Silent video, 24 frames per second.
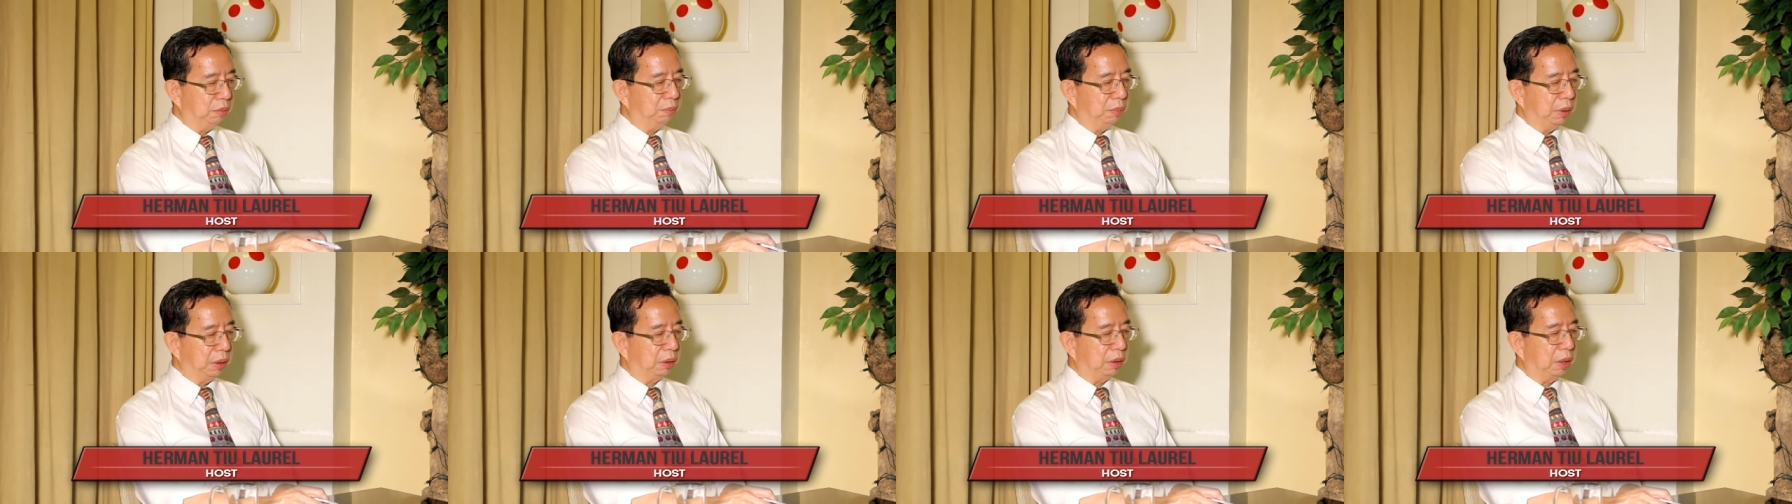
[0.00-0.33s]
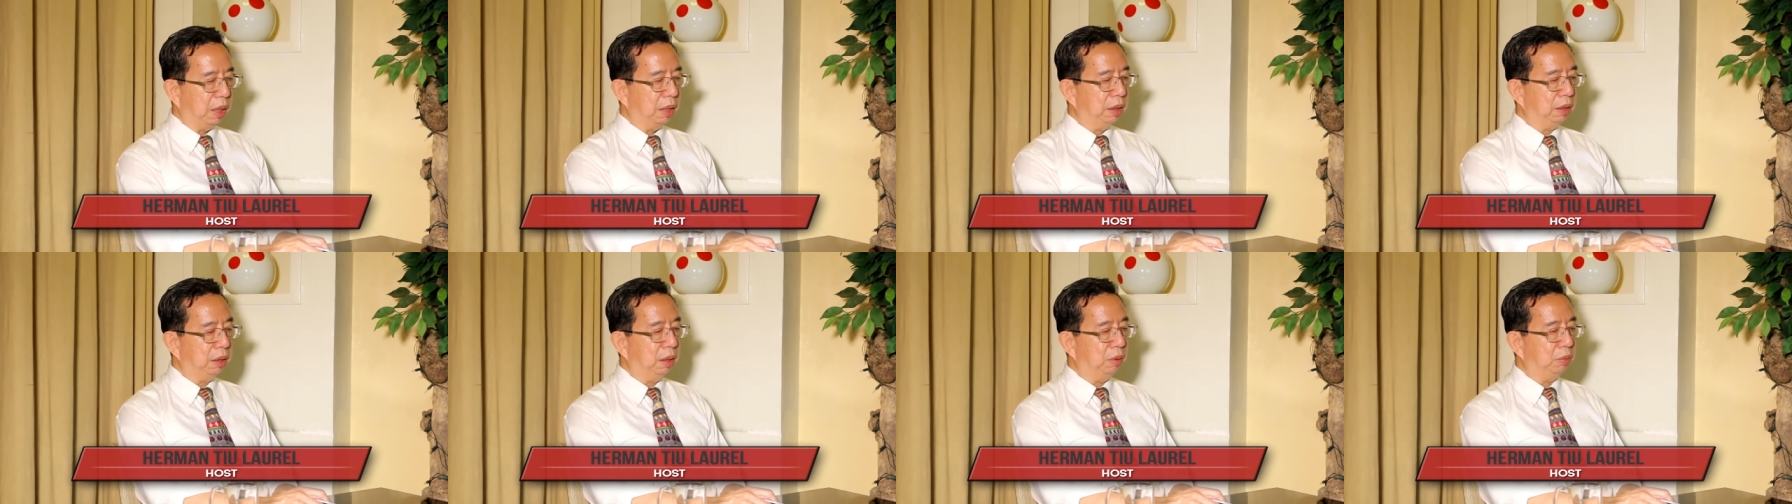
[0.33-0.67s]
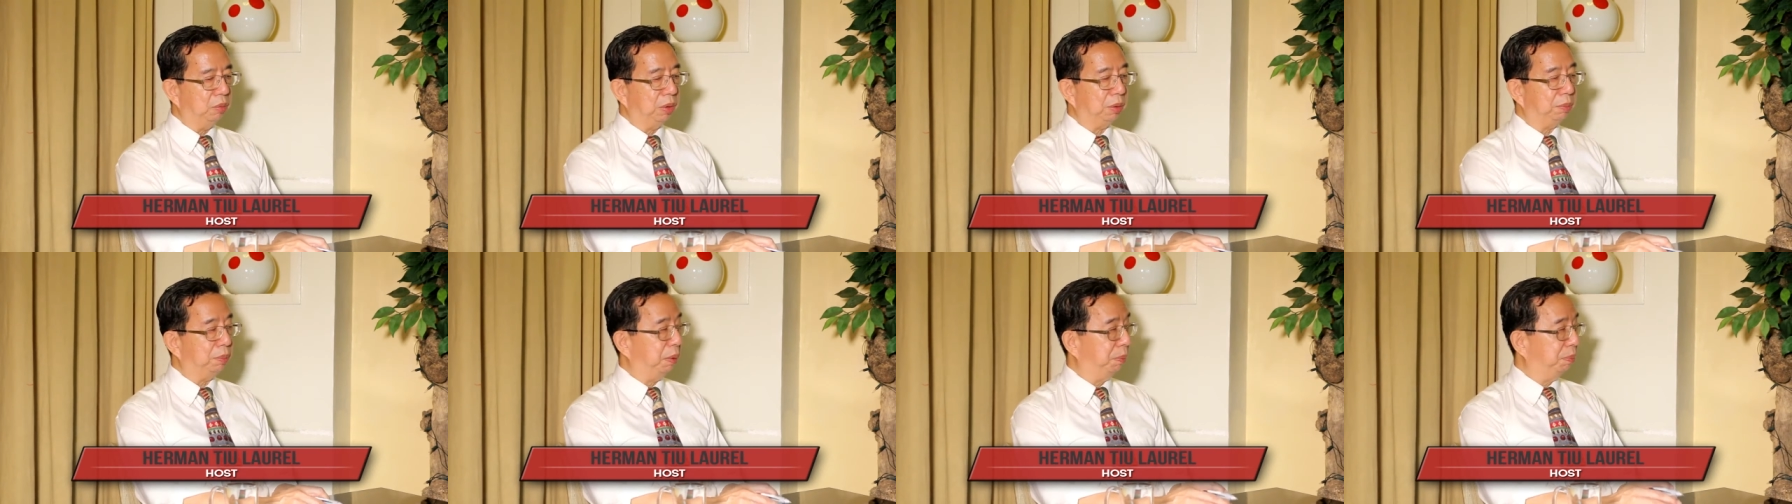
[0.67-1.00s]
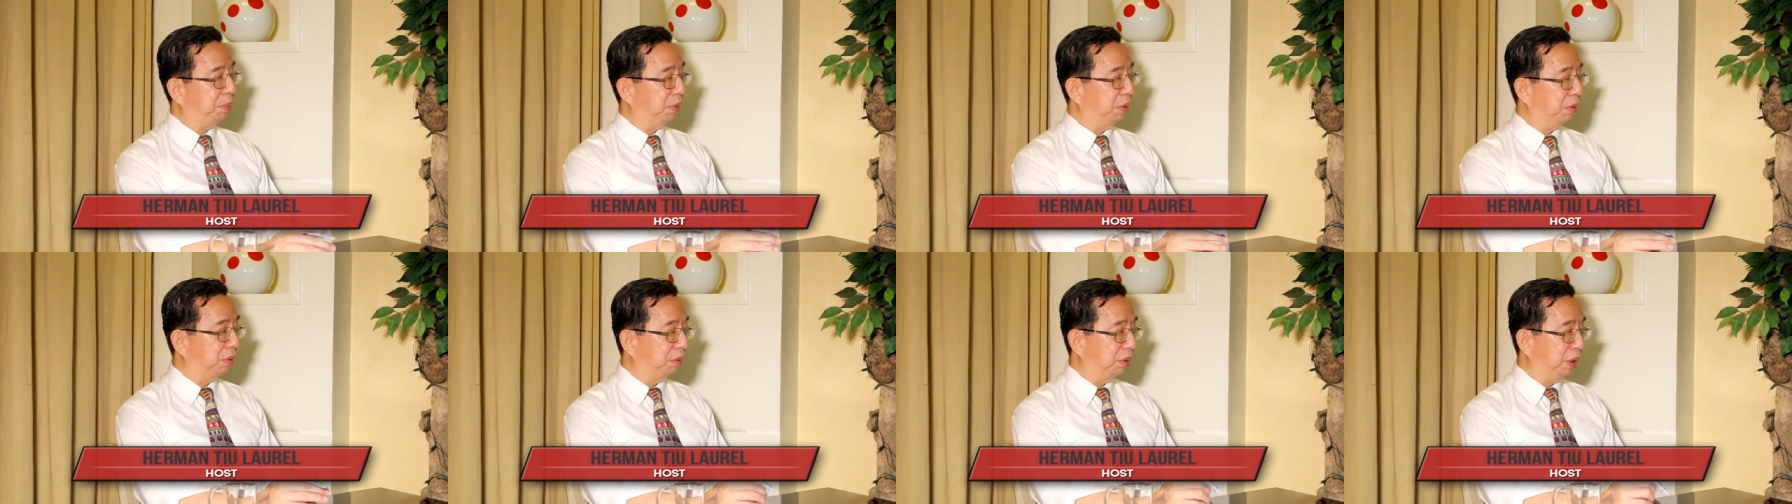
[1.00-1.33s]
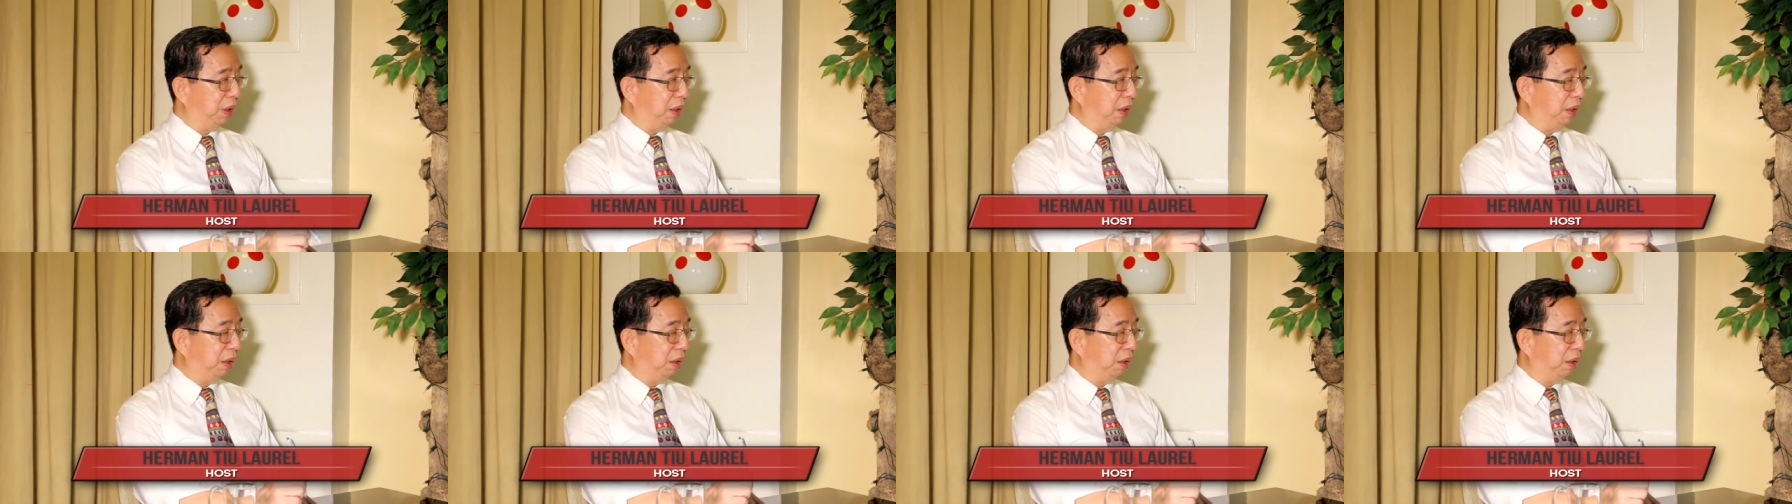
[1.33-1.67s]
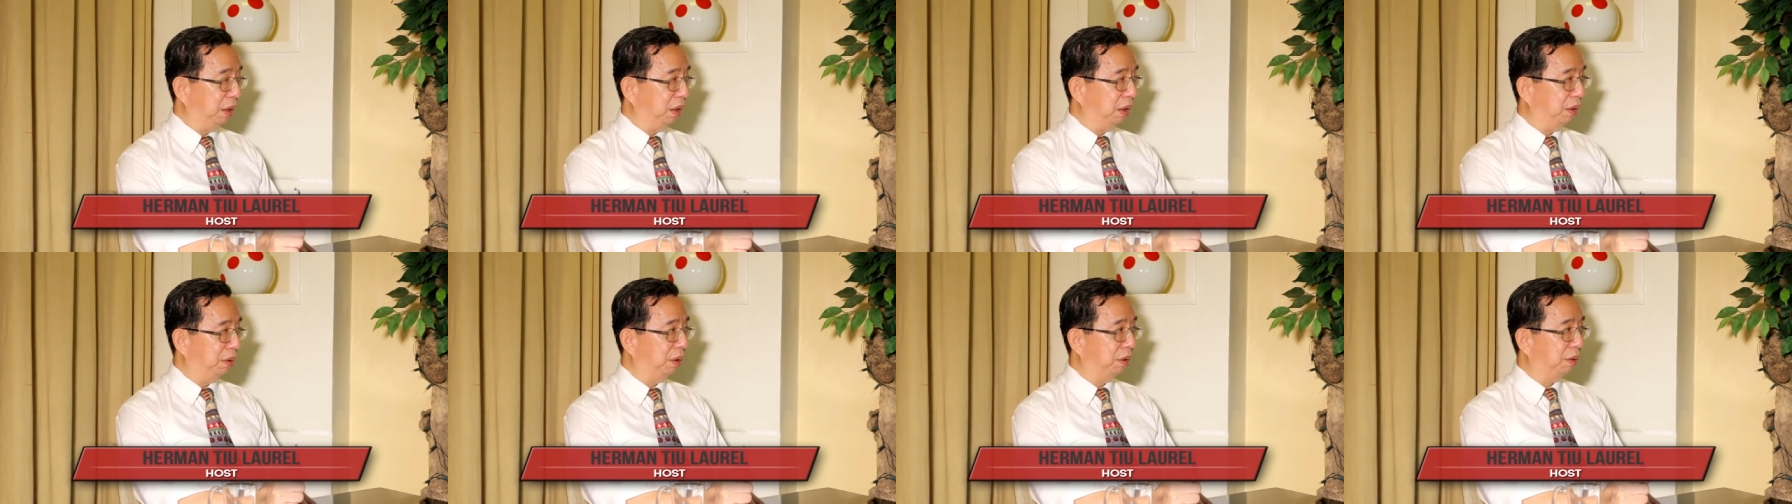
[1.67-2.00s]
Mm. But I think what people
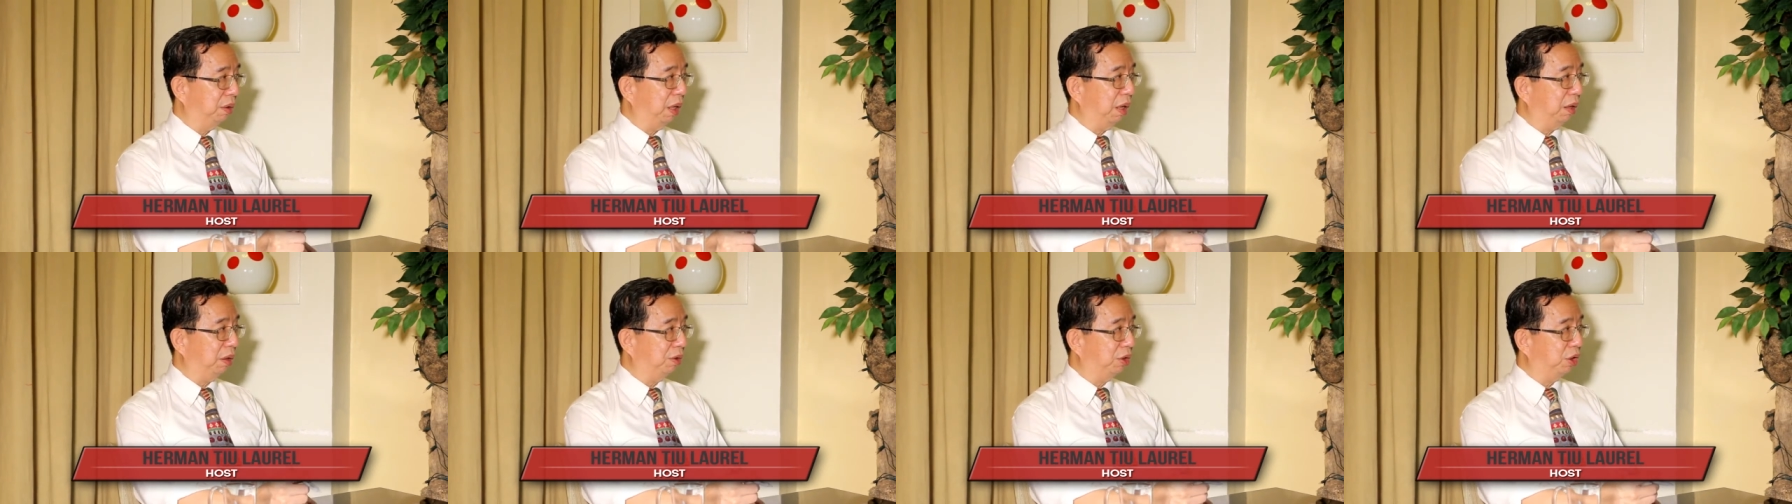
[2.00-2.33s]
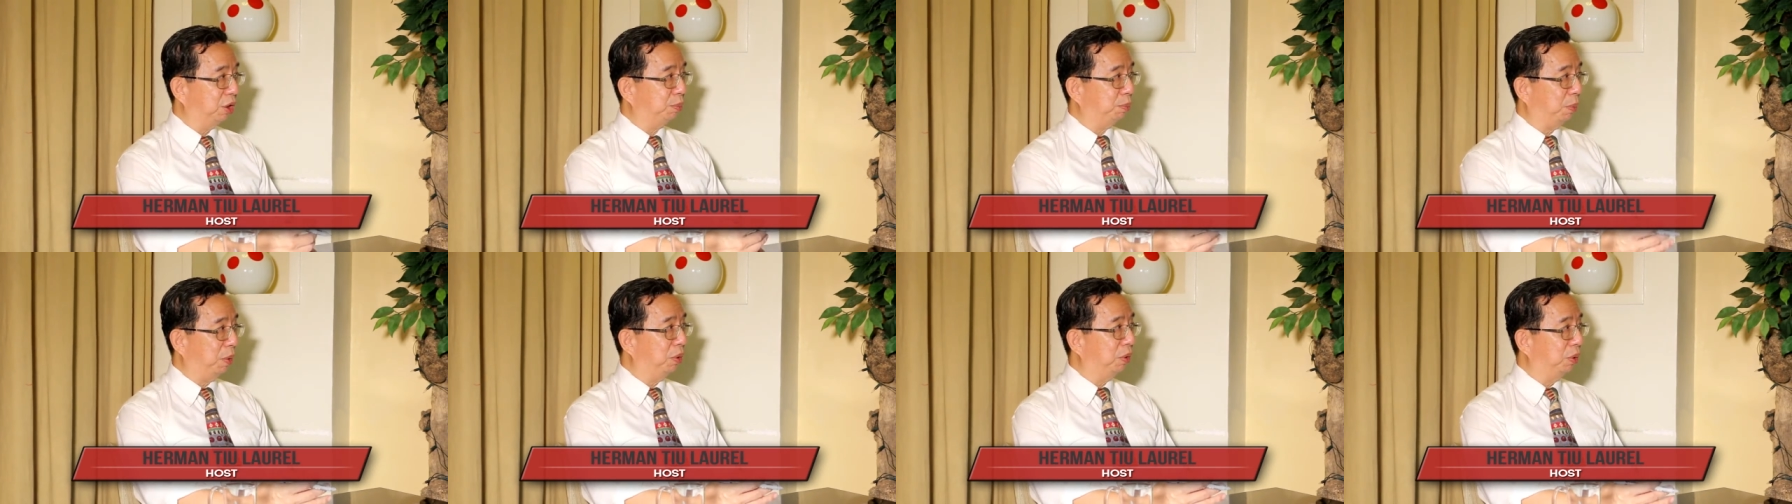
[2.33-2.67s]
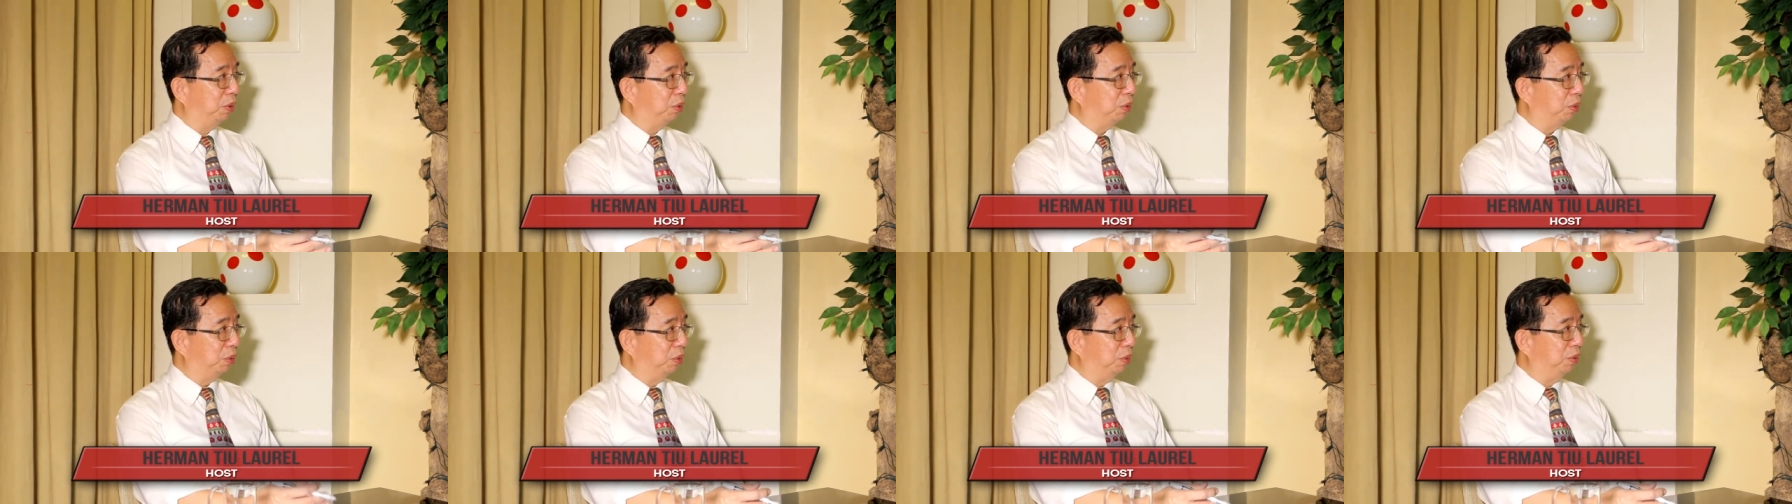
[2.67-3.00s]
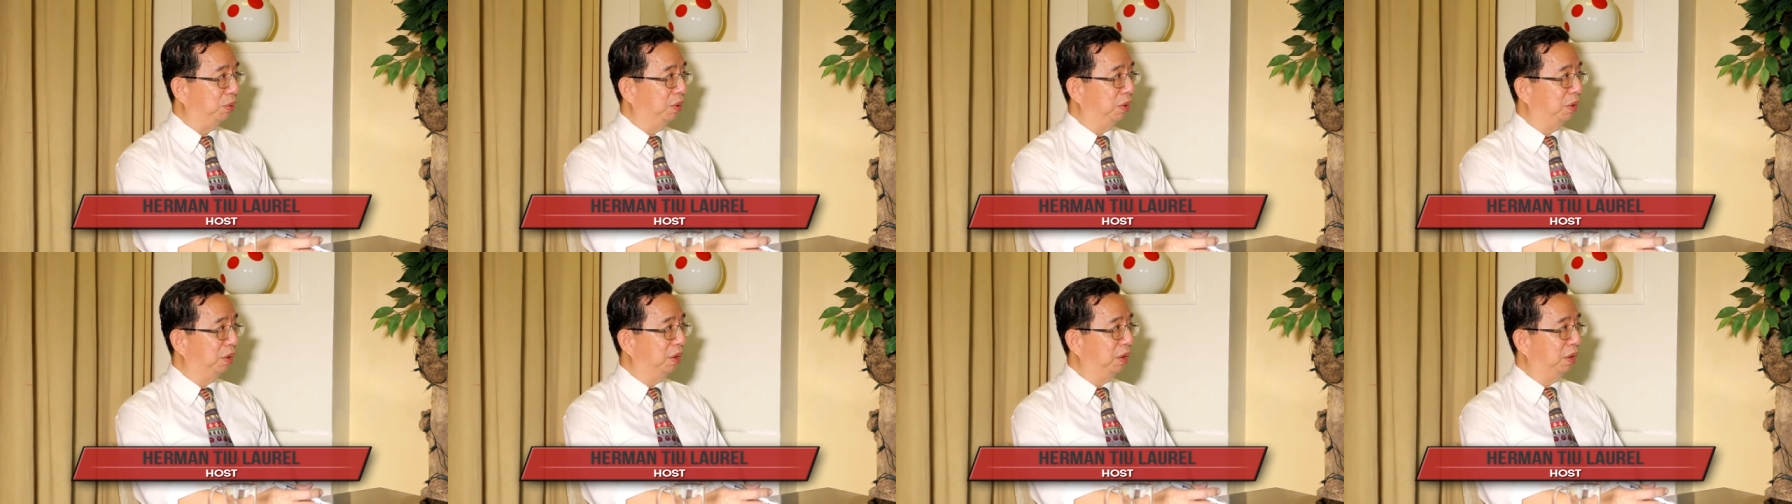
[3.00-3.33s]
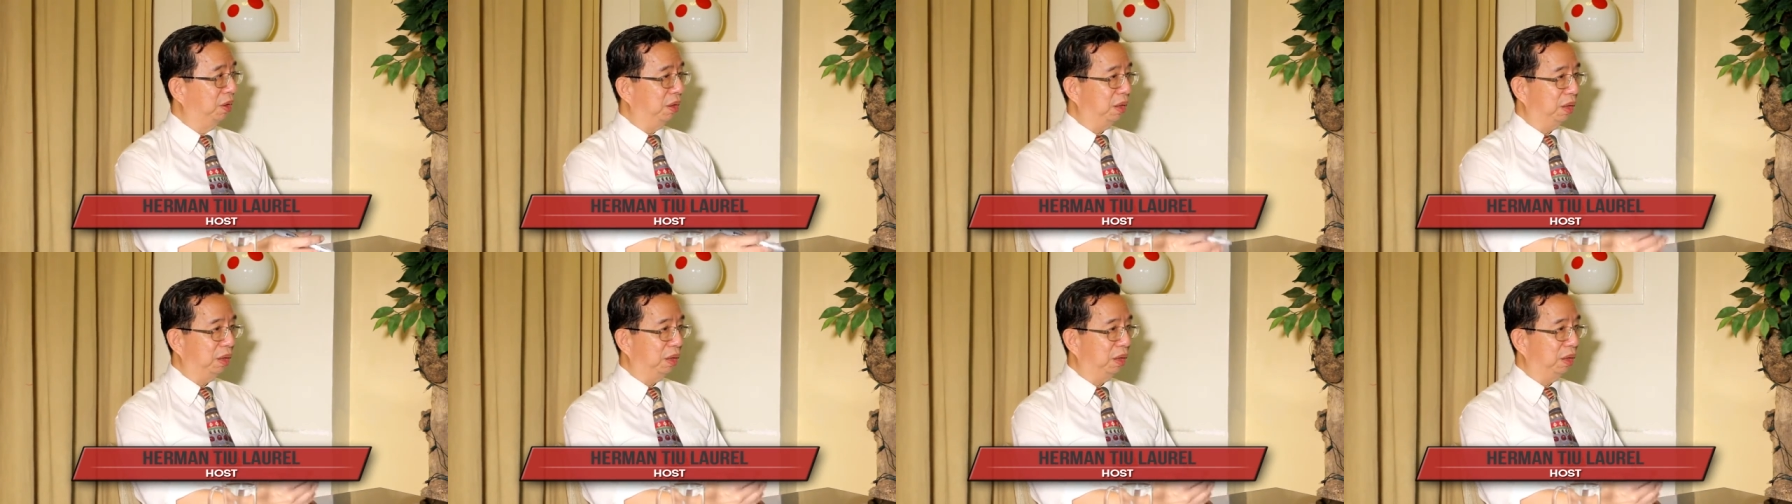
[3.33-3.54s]
really re respond to mm.